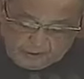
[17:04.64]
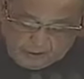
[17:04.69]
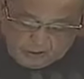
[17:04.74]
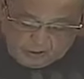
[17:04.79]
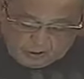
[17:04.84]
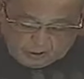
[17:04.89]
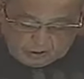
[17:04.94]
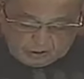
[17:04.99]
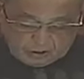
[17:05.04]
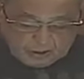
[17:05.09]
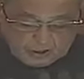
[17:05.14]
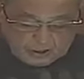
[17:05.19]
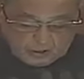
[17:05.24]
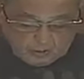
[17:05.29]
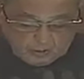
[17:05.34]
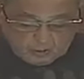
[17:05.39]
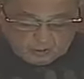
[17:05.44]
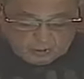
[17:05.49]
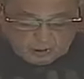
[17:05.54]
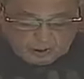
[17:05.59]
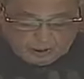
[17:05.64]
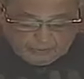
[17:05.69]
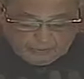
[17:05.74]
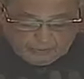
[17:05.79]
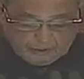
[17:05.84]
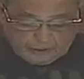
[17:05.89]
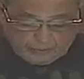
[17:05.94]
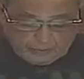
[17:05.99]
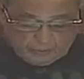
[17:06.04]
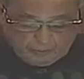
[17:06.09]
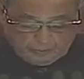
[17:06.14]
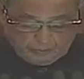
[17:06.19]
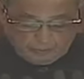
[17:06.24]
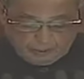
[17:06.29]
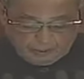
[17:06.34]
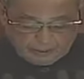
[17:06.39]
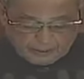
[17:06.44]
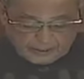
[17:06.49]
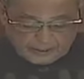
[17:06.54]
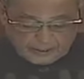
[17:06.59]
continue to suffer from
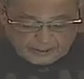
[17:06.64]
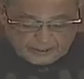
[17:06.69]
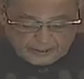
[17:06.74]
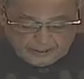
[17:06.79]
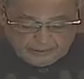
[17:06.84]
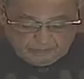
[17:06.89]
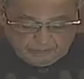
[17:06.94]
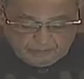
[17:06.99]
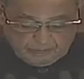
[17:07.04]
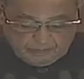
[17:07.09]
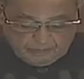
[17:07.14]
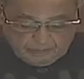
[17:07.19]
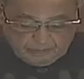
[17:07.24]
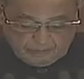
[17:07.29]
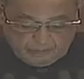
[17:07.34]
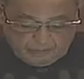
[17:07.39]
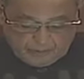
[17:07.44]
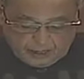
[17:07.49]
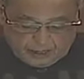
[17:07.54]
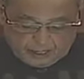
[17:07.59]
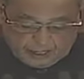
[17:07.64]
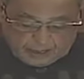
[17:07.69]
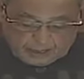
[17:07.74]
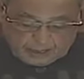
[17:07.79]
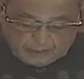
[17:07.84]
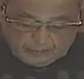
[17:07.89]
poverty as